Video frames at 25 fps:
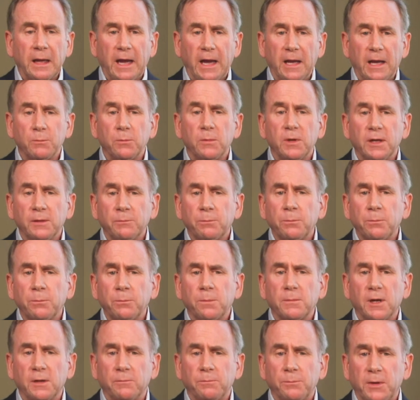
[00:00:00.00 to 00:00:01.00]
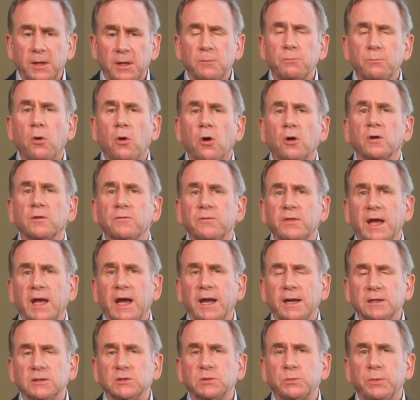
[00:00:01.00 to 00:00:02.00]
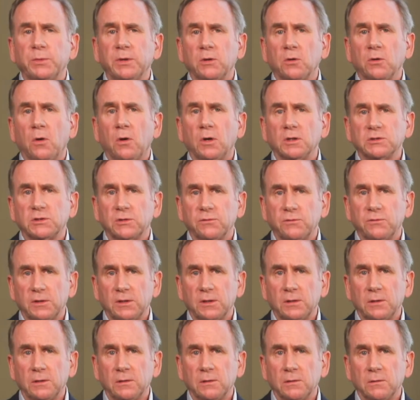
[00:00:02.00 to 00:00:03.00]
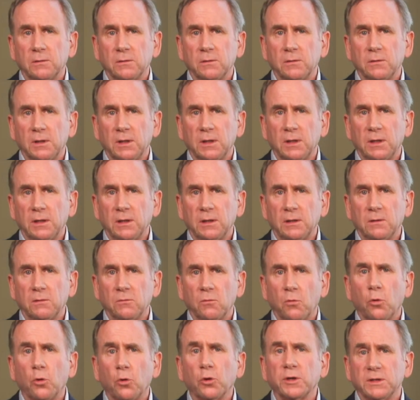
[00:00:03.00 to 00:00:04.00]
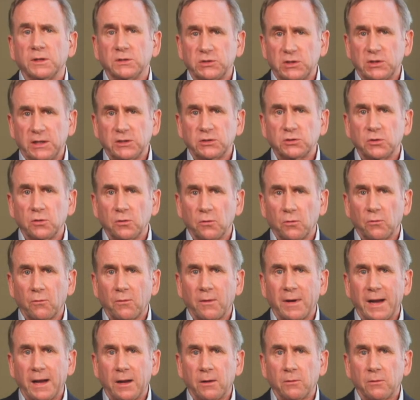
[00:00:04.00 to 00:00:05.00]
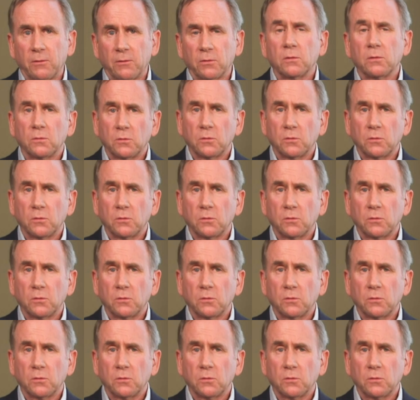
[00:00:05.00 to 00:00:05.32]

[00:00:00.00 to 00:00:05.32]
And a big part of that is because of the organization around